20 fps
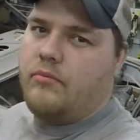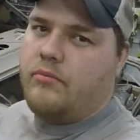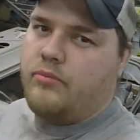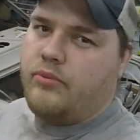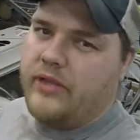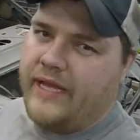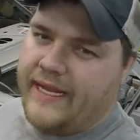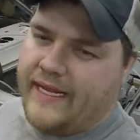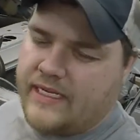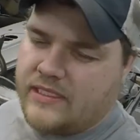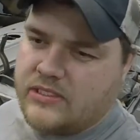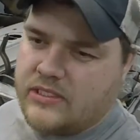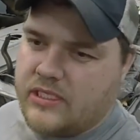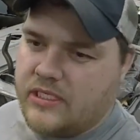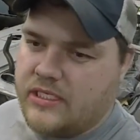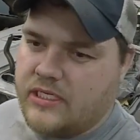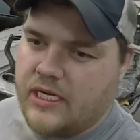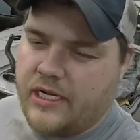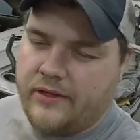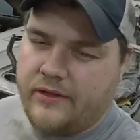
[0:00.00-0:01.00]
Black is a
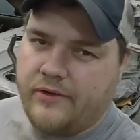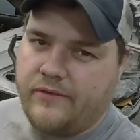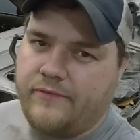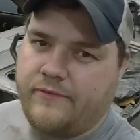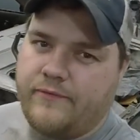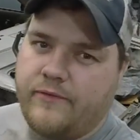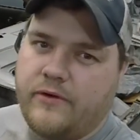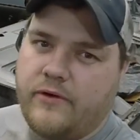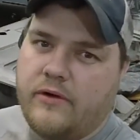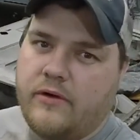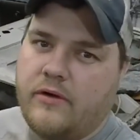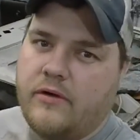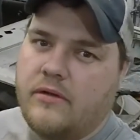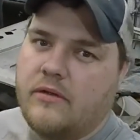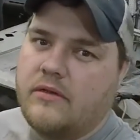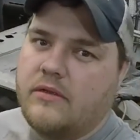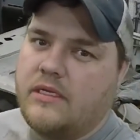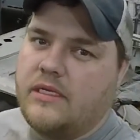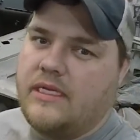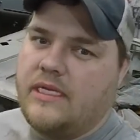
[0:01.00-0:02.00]
good color
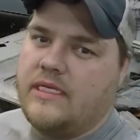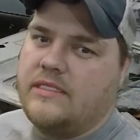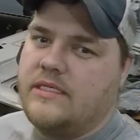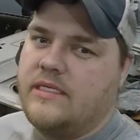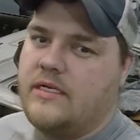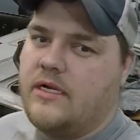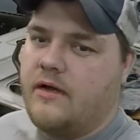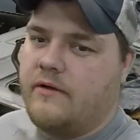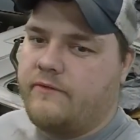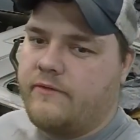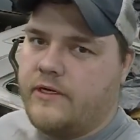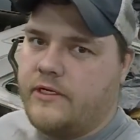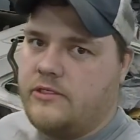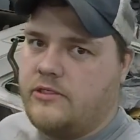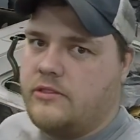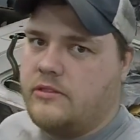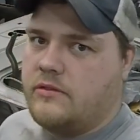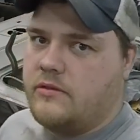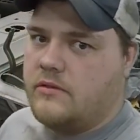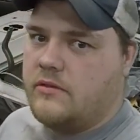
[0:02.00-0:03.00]
for easy
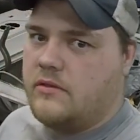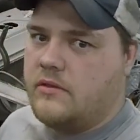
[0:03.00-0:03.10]
coverage